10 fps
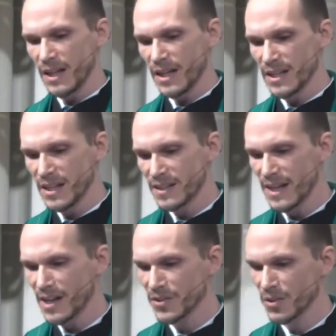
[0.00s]
and his
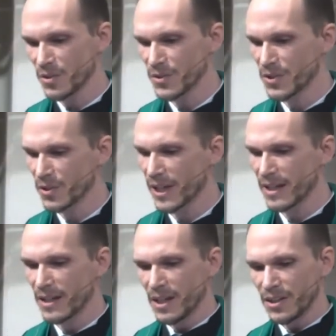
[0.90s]
household so that